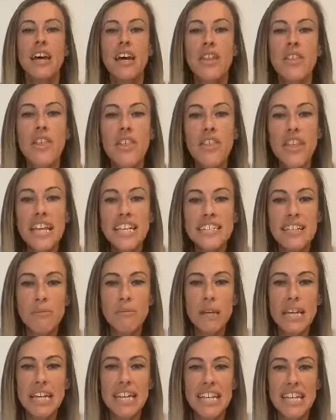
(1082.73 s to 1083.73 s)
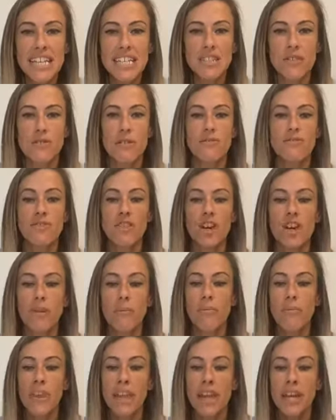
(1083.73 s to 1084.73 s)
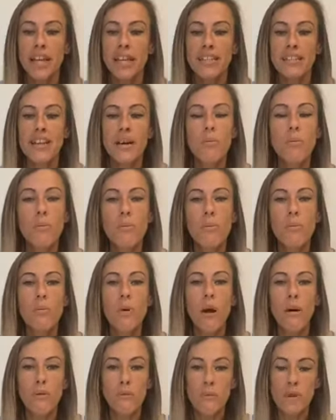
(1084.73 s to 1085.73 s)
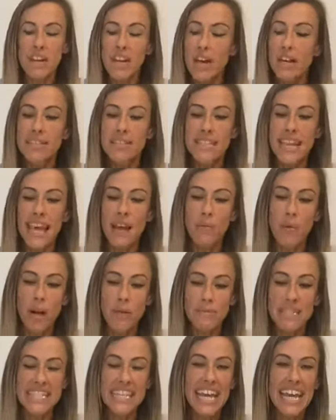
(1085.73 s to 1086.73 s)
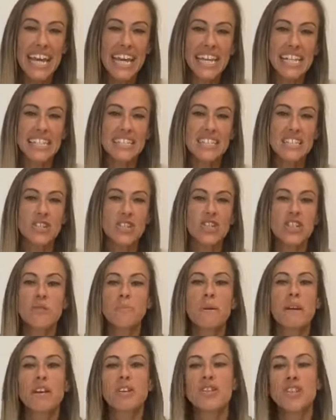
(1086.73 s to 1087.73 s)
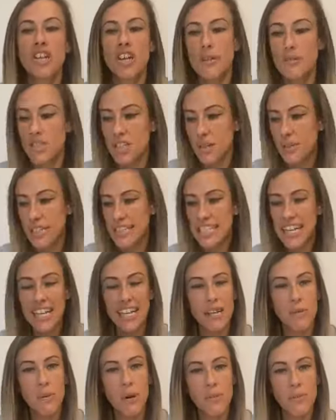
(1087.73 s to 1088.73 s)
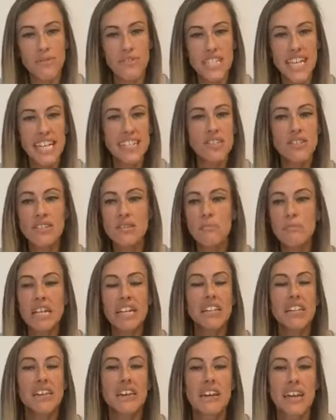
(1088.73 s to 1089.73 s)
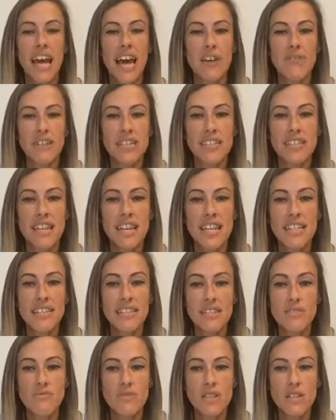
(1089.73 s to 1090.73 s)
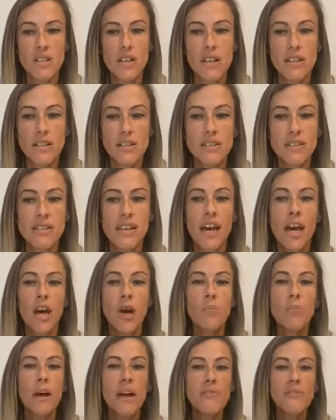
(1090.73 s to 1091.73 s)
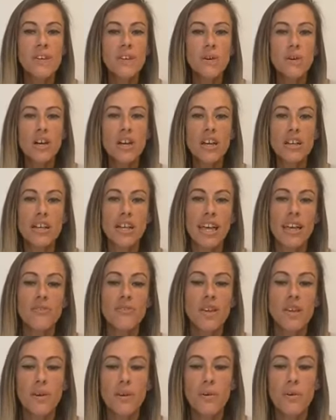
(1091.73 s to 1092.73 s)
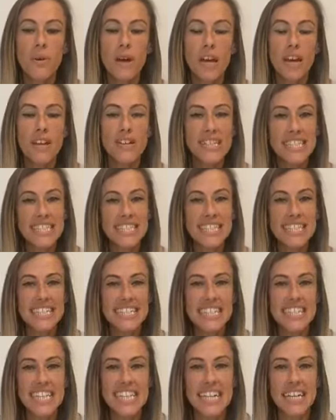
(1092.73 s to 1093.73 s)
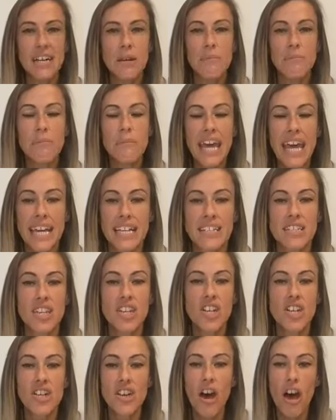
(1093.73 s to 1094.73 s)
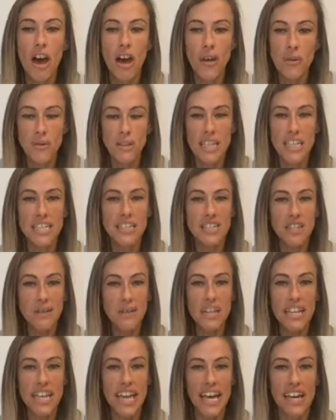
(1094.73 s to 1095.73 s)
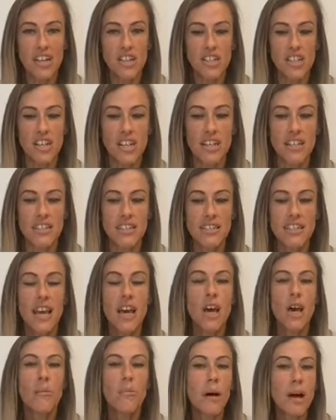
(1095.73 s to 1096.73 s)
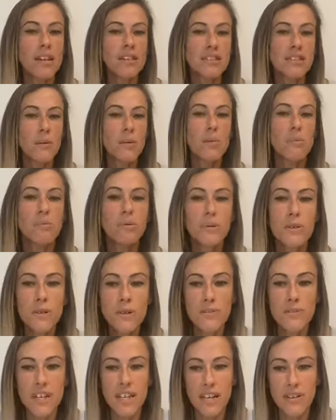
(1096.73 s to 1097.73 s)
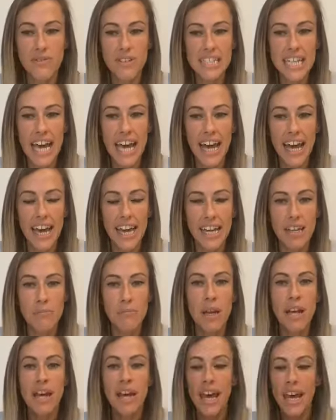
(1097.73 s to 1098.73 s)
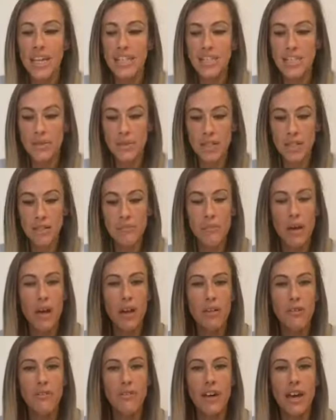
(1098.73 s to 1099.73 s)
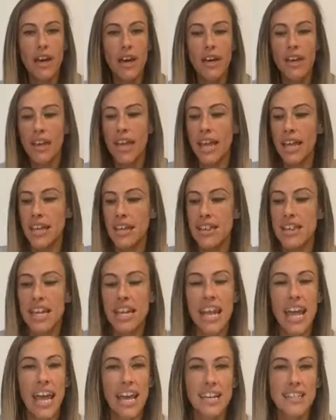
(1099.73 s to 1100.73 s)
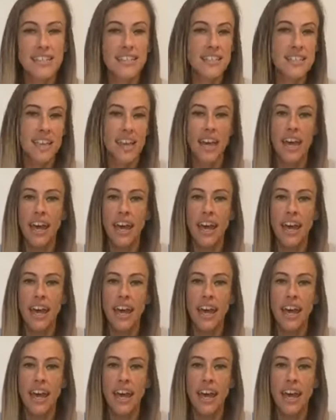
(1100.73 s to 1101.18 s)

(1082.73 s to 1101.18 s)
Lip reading: the things that me and Lisa have done. So what I'm saying is, just because you're going to do exactly what we've said doesn't mean you're going to have instant results. But if you consistently commit to not only doing the actions, but also improving over time and doing them over like the next